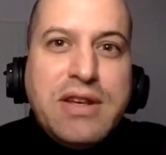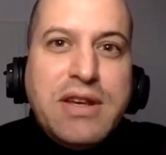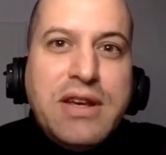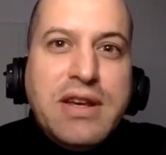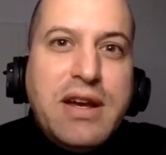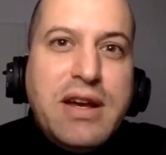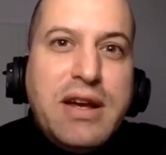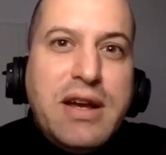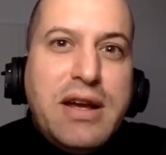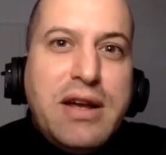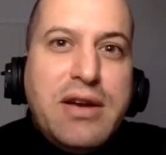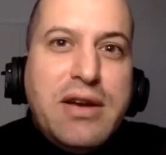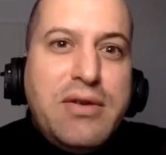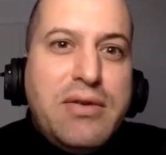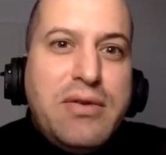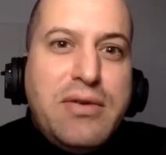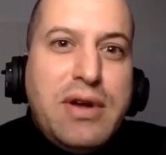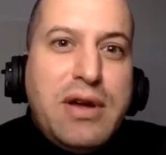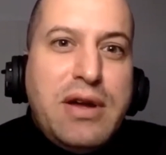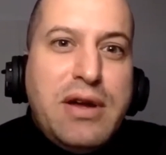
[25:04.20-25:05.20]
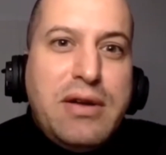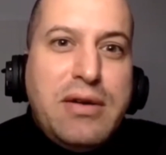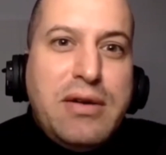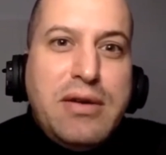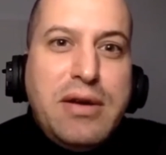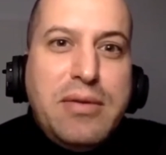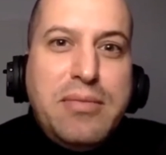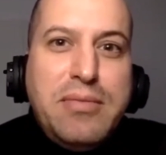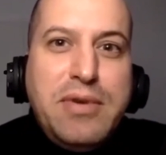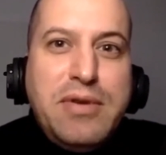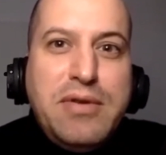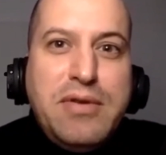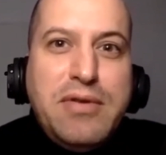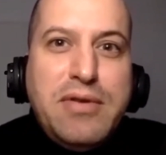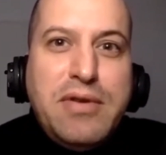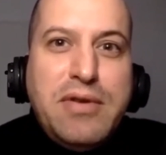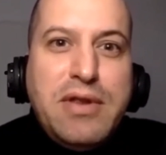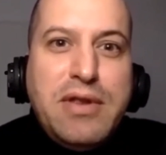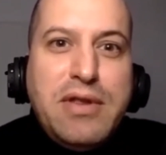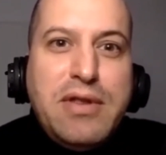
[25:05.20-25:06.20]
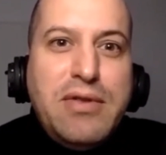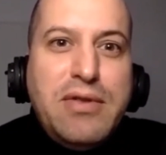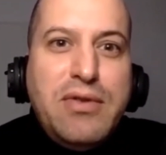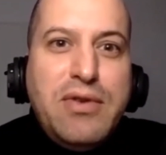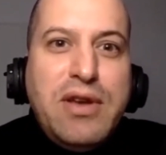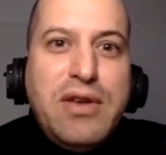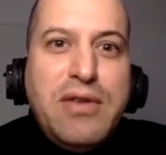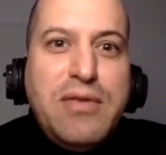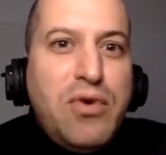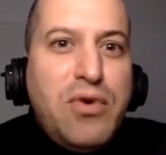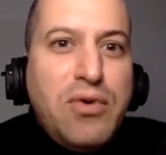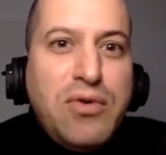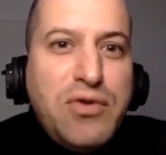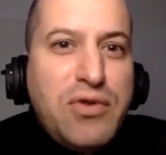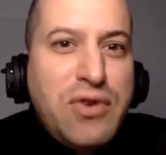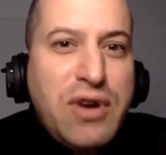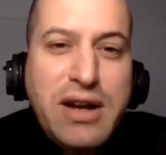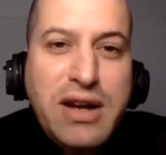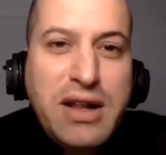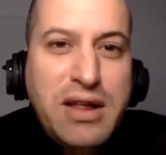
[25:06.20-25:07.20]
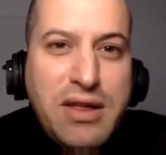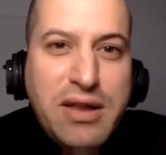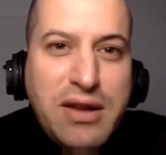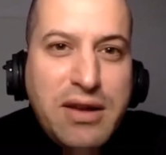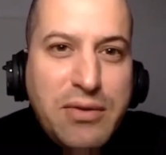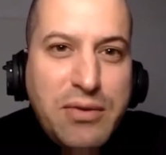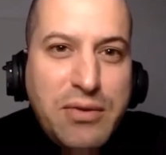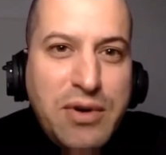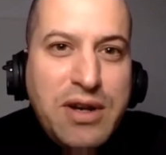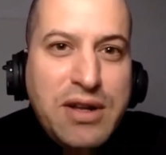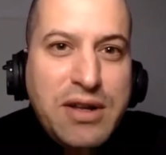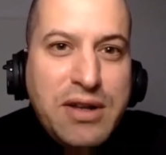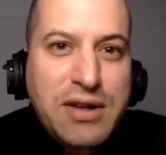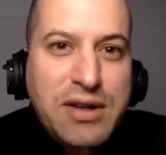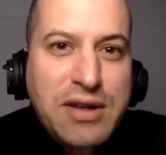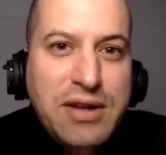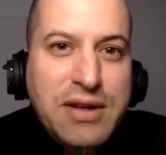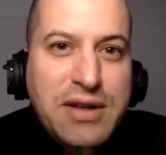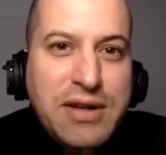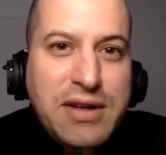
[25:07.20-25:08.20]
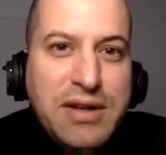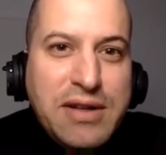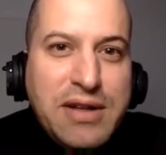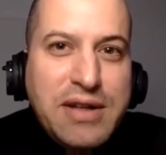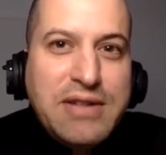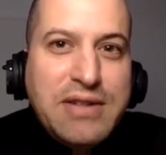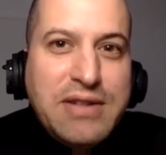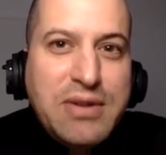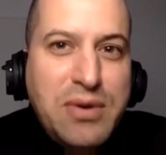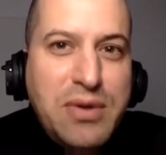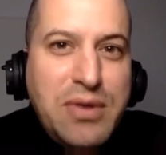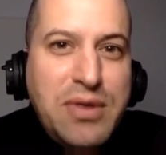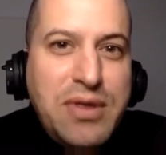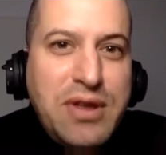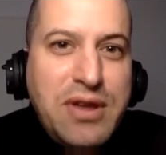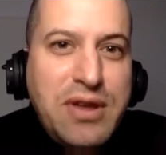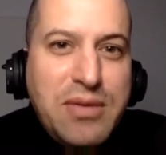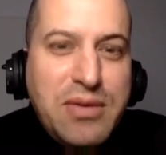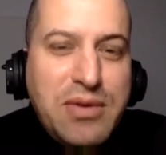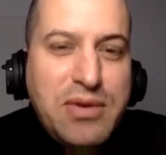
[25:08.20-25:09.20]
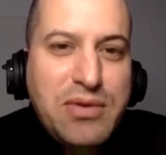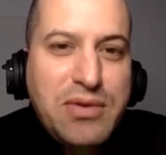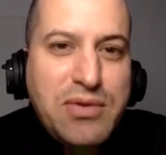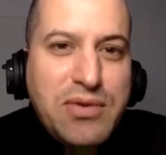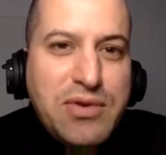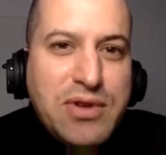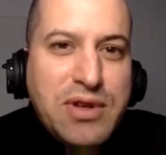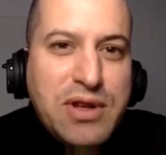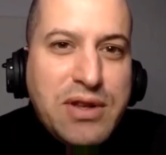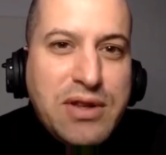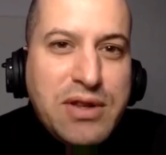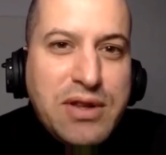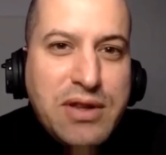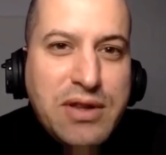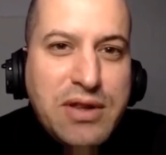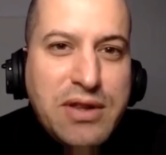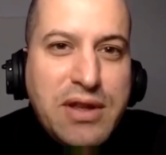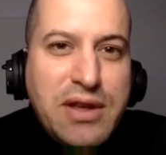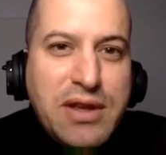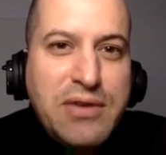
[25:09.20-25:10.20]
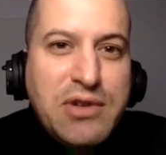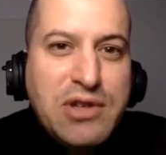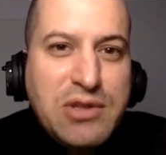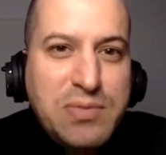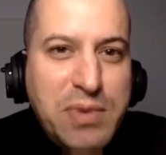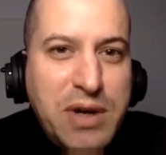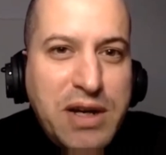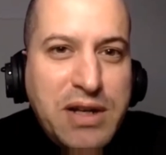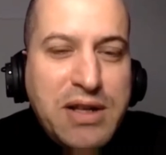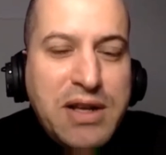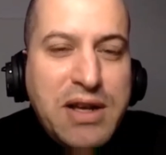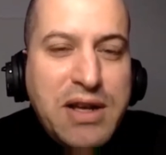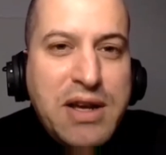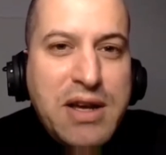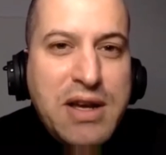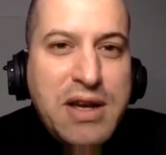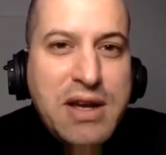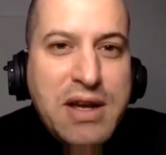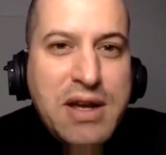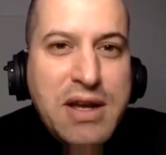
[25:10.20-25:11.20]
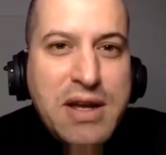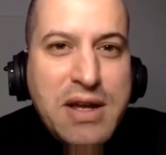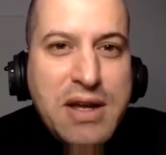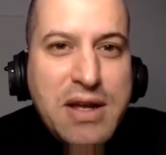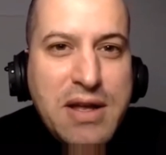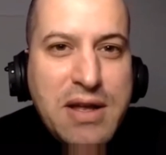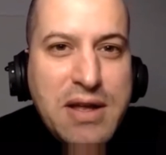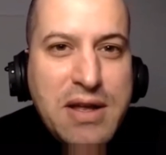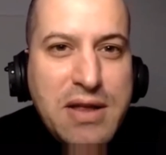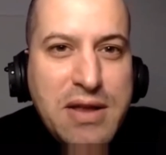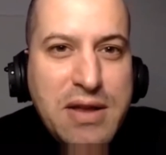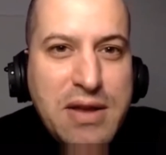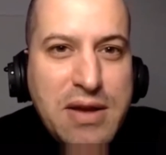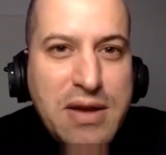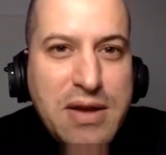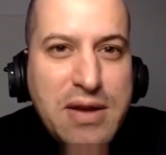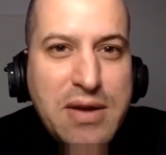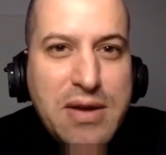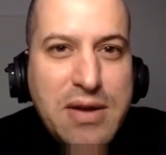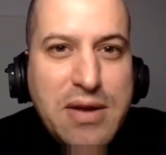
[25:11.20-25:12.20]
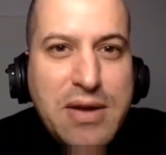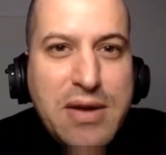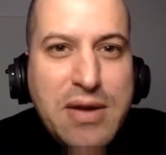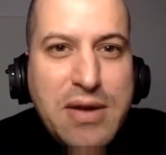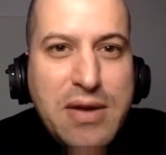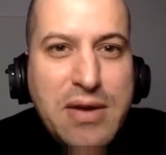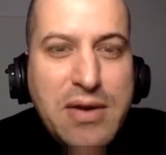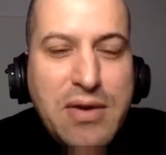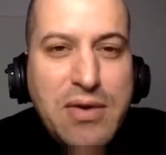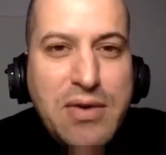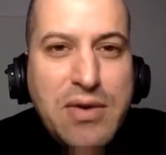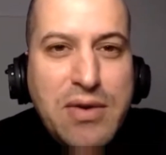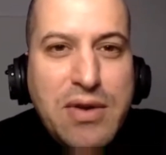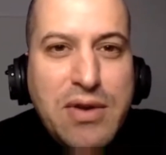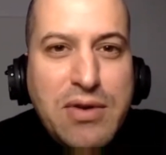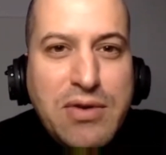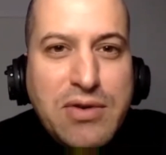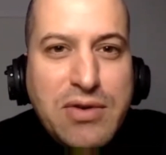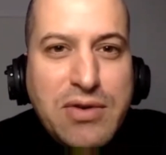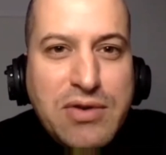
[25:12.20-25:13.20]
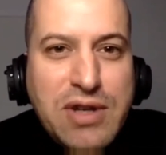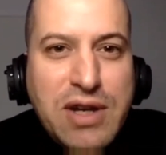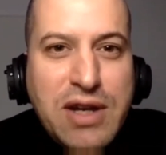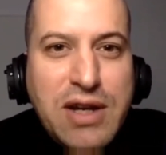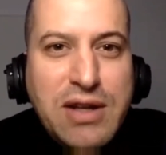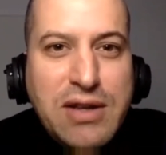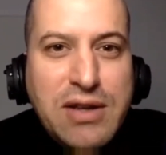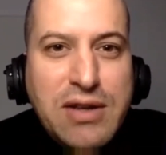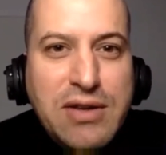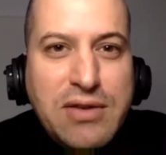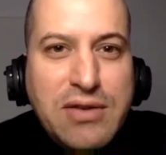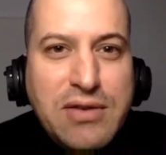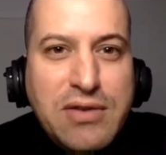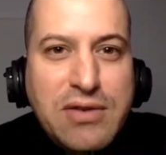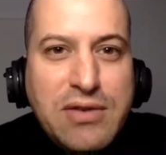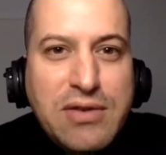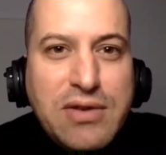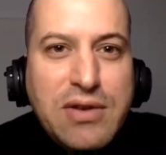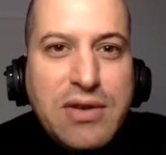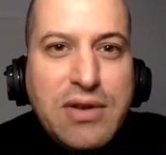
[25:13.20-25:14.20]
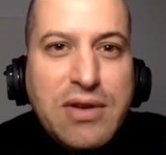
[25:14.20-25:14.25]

can say, I mean. You can vote for anything, really. That's a good thing about Switzerland. they respect the, you know, their society's